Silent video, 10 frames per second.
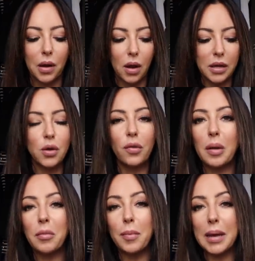Like, you
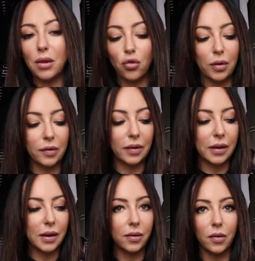seem to be interested
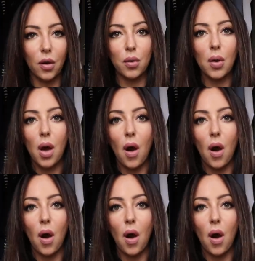in it, so